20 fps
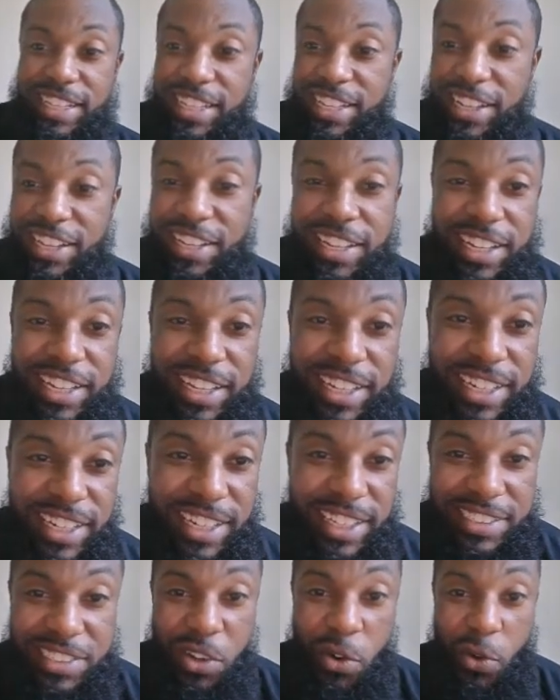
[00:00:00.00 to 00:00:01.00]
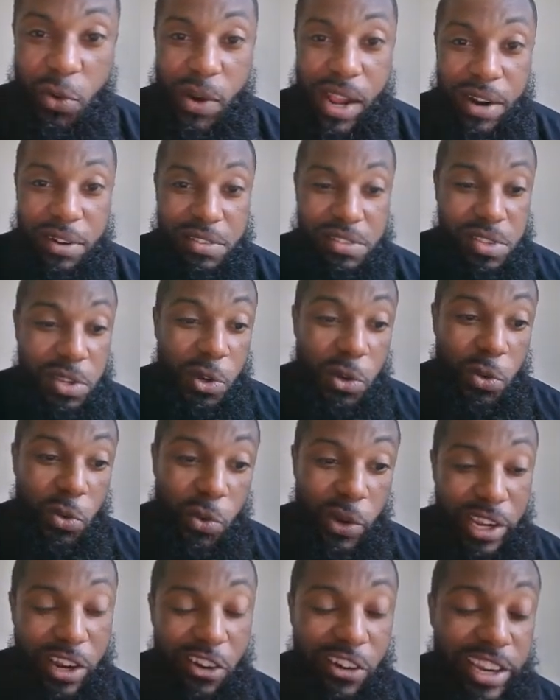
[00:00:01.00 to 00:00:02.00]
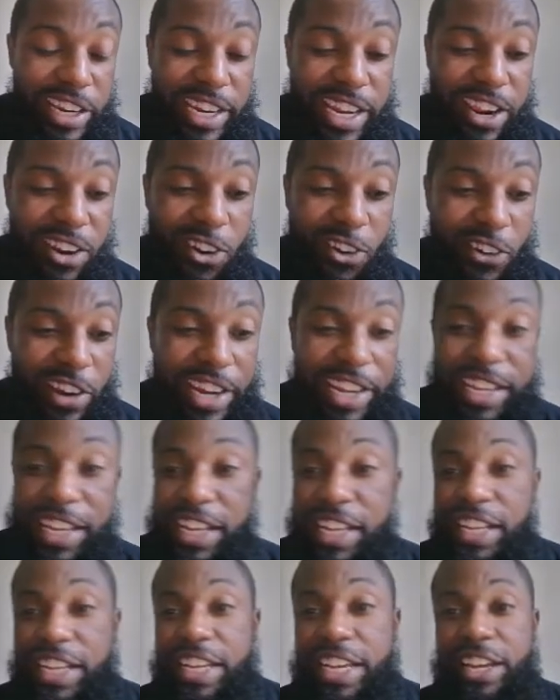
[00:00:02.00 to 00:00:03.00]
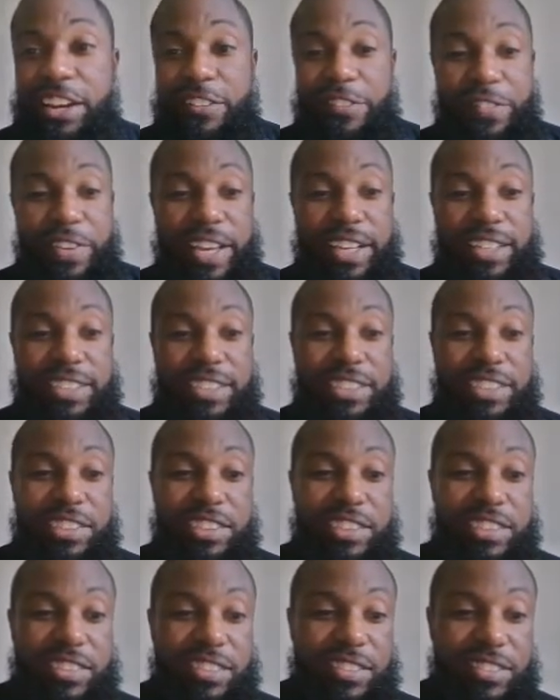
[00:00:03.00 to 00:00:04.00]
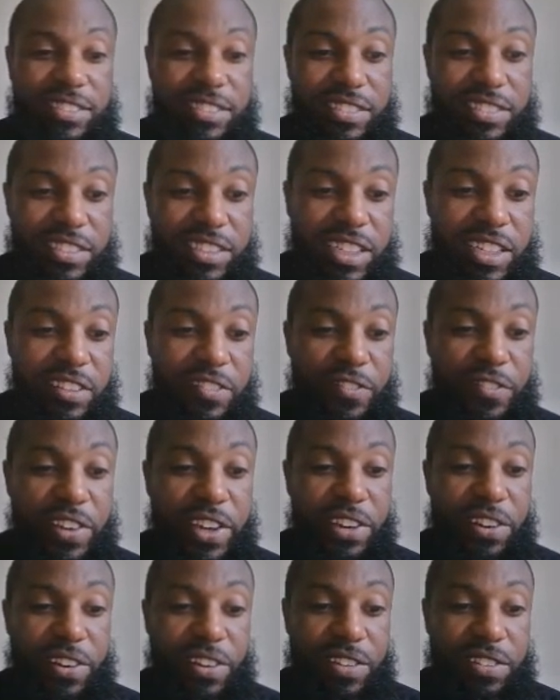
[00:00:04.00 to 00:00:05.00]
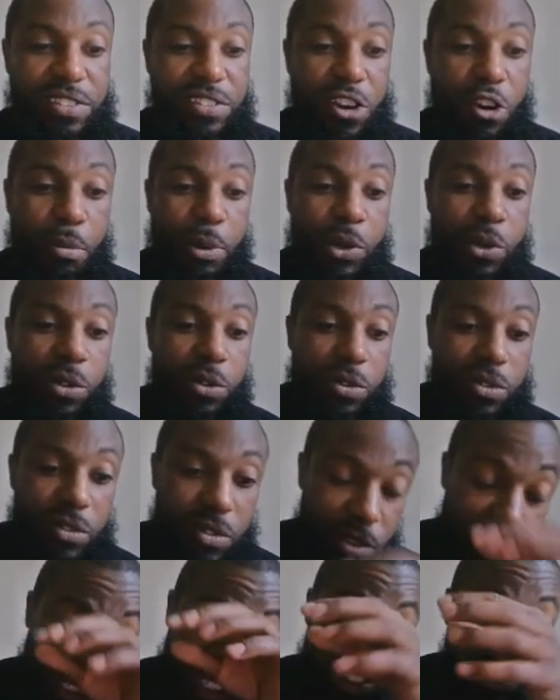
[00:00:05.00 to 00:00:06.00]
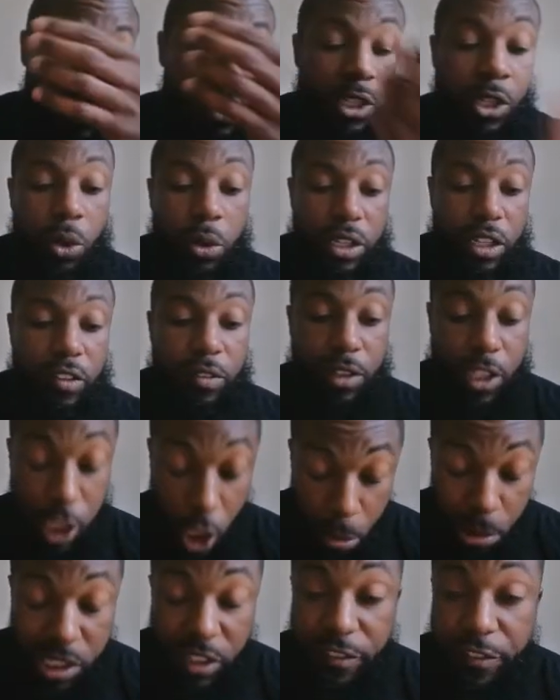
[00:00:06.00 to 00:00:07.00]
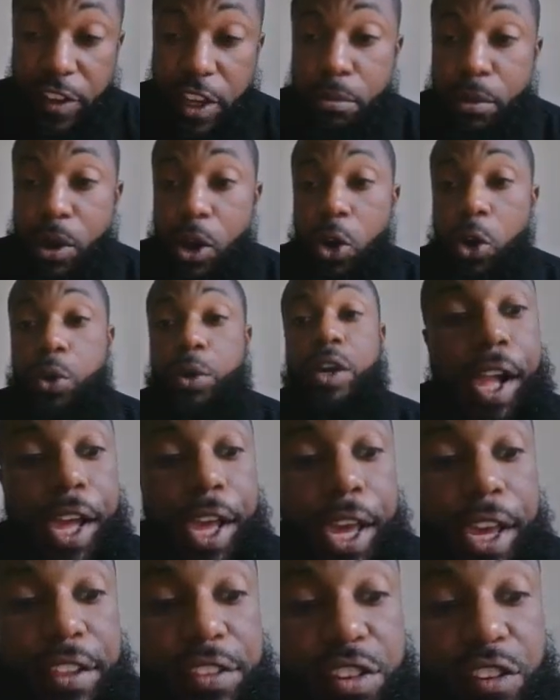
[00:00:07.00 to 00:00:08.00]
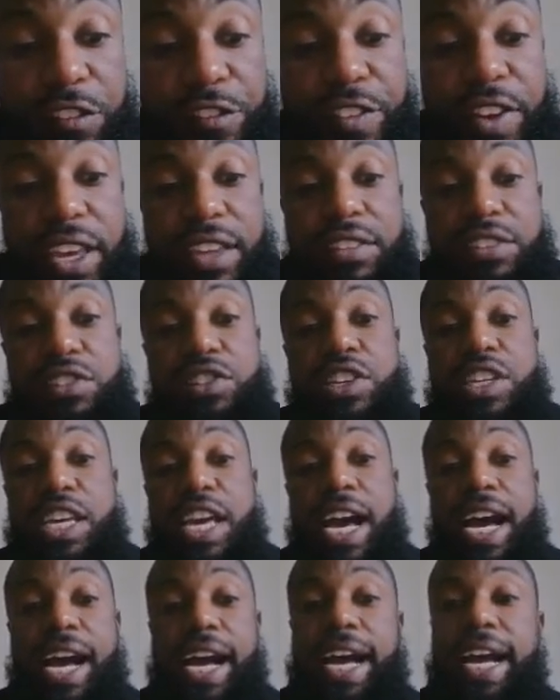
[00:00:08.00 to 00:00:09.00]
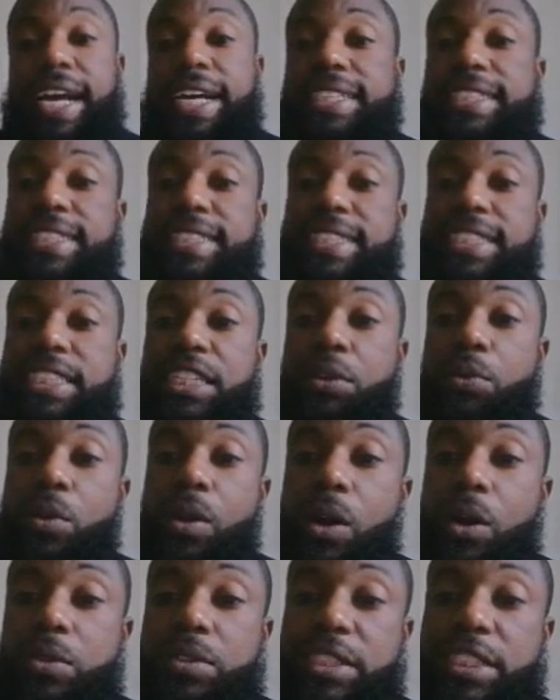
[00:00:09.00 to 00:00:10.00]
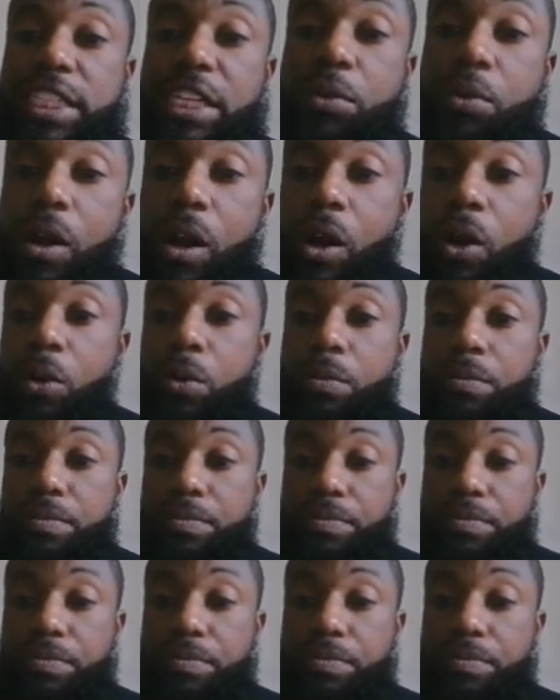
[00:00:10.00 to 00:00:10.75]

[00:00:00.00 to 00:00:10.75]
Let's go to router 2. We are in there already. Interface, configure terminal. We're going to go into global config mode. Interface GI00.